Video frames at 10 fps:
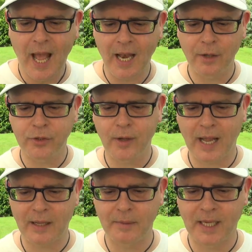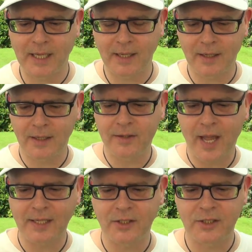Hello to Alamgir.
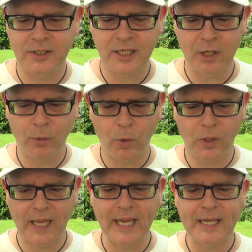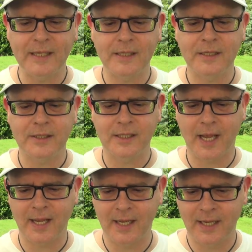Nice to see you all here
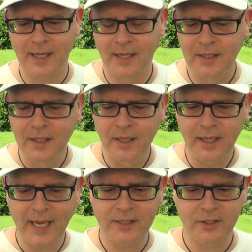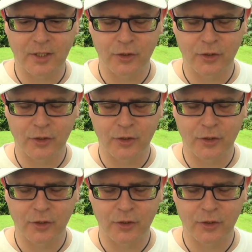today. Yes,